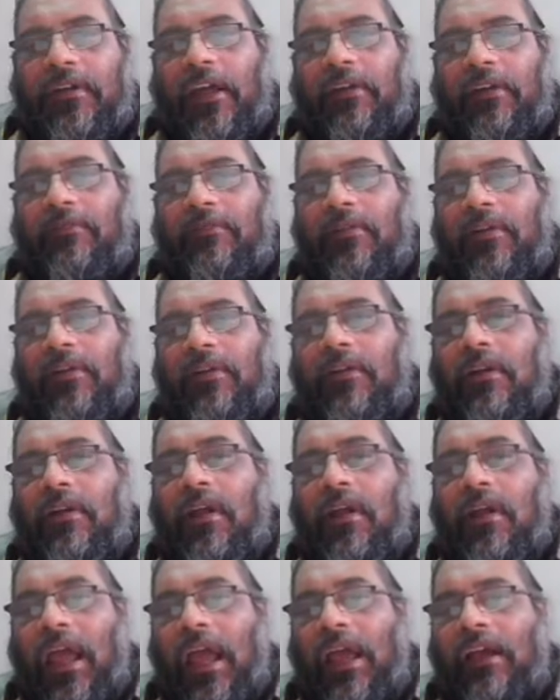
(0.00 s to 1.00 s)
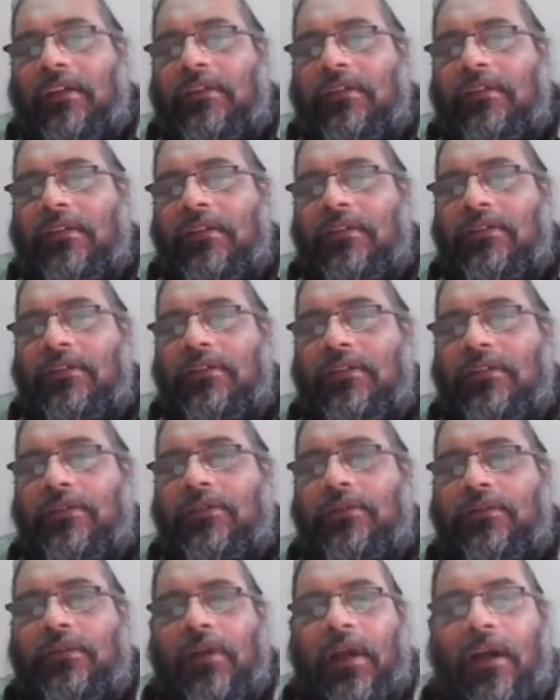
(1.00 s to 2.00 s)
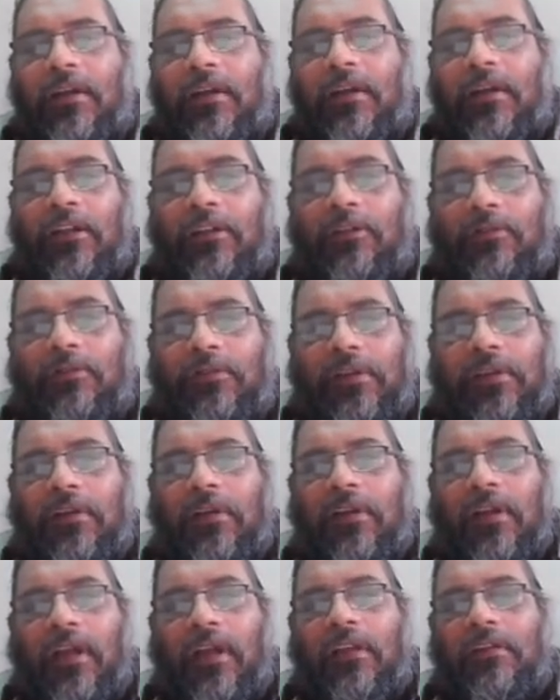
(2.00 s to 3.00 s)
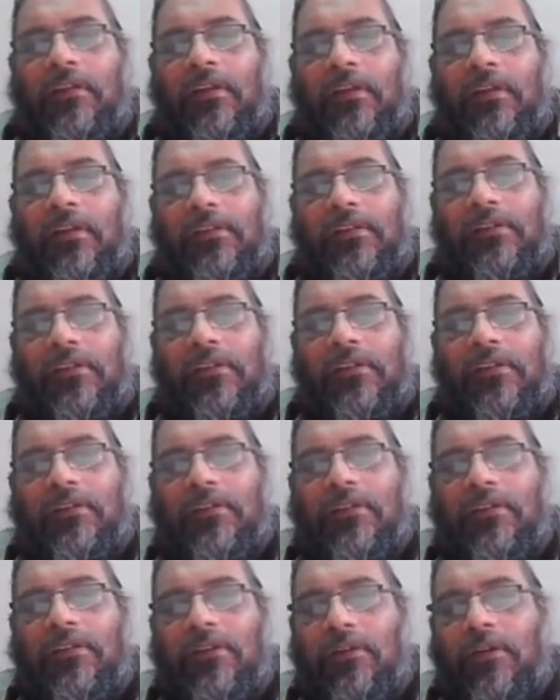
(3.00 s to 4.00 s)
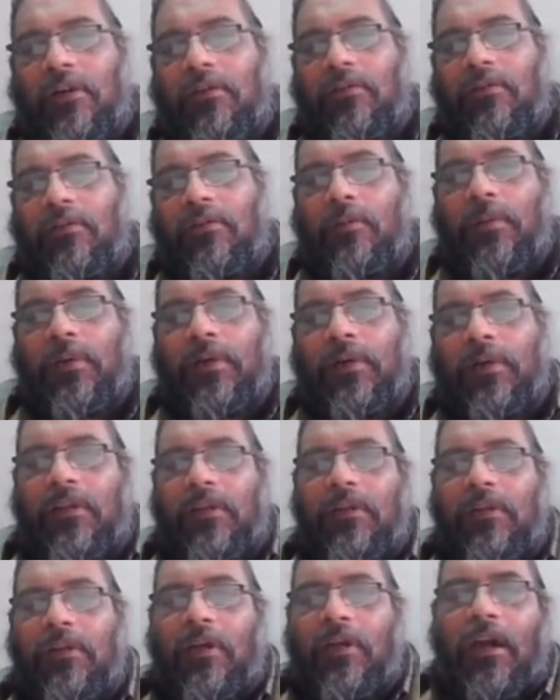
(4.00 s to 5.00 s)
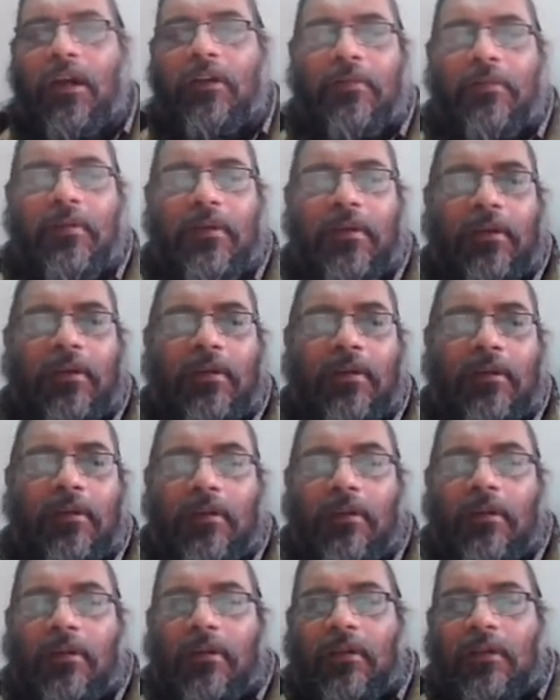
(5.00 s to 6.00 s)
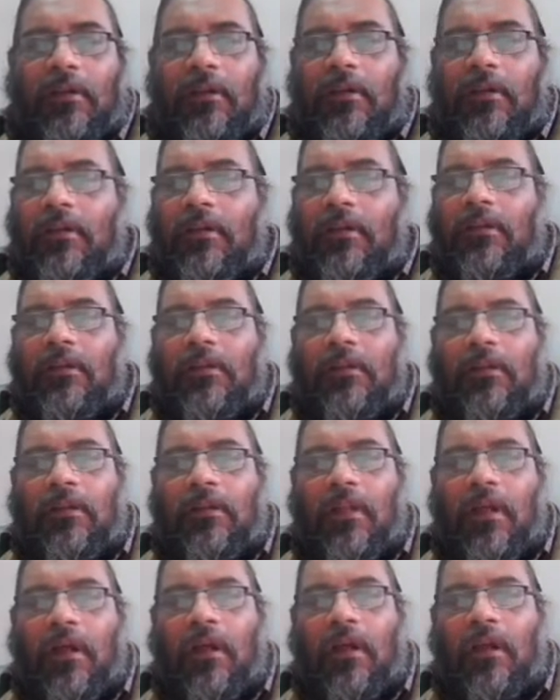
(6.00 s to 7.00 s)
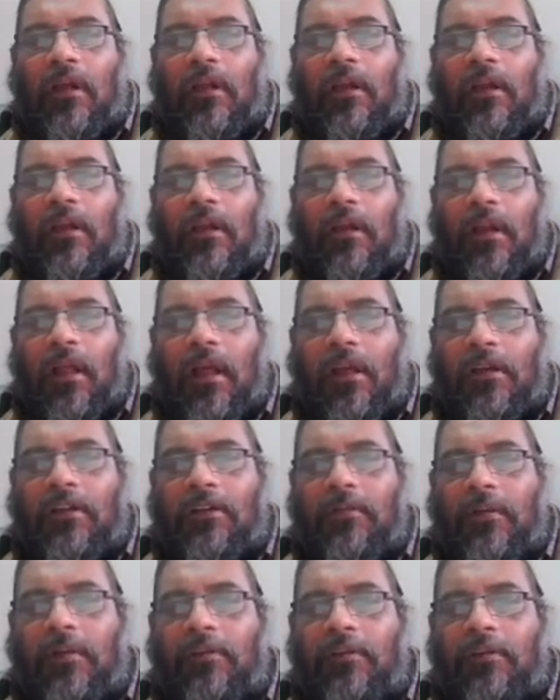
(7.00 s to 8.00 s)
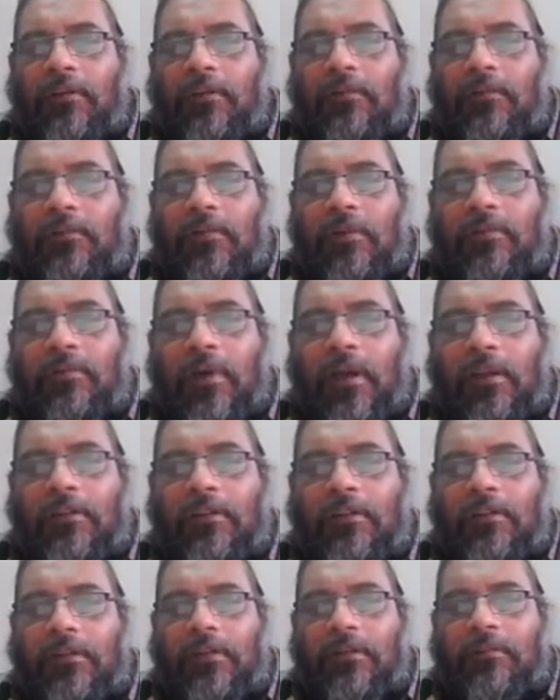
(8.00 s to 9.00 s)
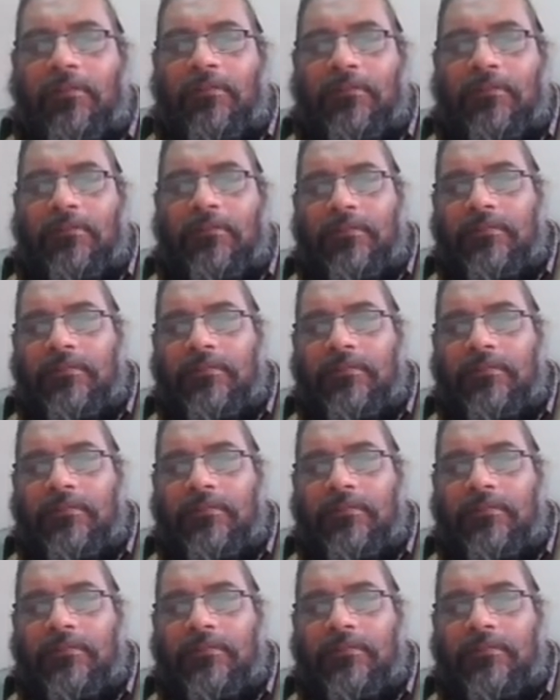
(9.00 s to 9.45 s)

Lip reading: reliable access to data using large clusters of commodity hardware. The last version of Google File System,